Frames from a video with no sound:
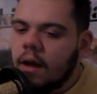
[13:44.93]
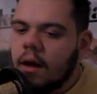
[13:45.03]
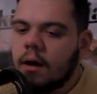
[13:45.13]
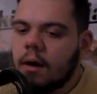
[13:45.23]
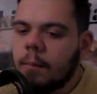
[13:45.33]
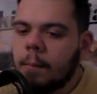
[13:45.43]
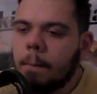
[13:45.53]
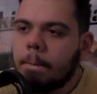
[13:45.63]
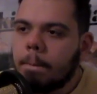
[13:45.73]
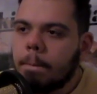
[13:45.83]

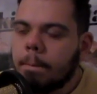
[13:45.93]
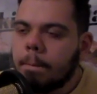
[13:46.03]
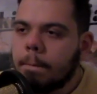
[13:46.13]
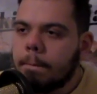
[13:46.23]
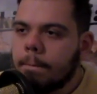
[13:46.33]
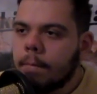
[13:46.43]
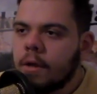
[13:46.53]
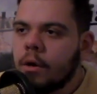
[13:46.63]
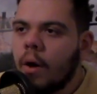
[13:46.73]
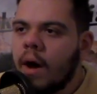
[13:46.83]

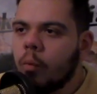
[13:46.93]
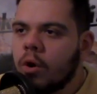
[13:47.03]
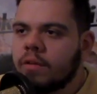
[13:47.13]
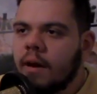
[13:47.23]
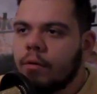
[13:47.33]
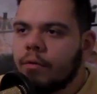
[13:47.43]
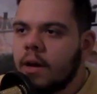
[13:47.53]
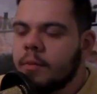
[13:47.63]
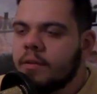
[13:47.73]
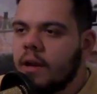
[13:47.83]
I worked out
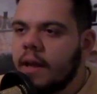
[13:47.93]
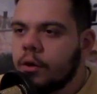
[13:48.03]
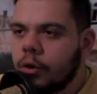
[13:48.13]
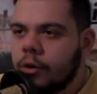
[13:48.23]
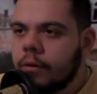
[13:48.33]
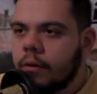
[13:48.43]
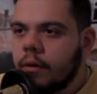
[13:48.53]
right up until I could,